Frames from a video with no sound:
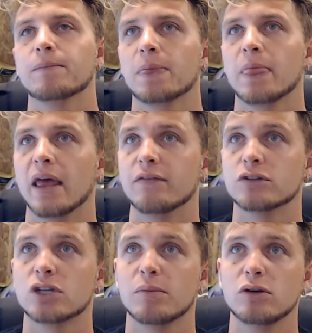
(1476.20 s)
If you're
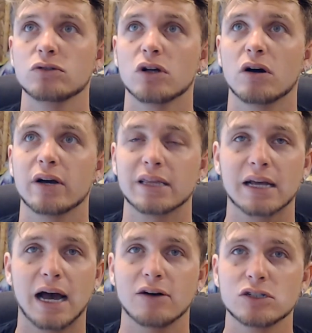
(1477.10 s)
somebody who's going like the
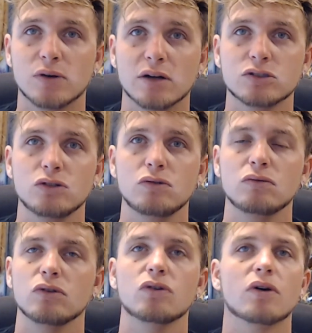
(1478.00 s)
college route too,
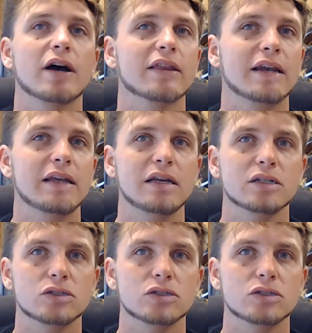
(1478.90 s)
you know how that is.